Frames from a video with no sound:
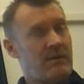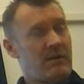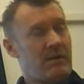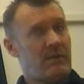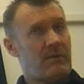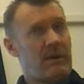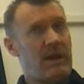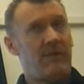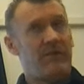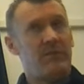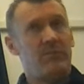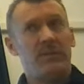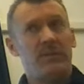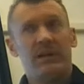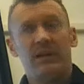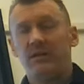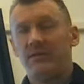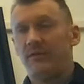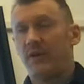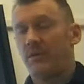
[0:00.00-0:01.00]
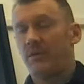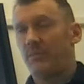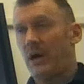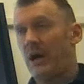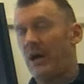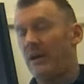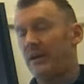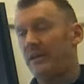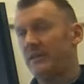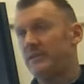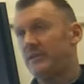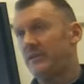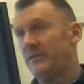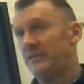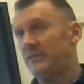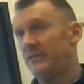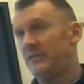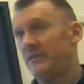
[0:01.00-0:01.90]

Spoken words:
around the middle of our body to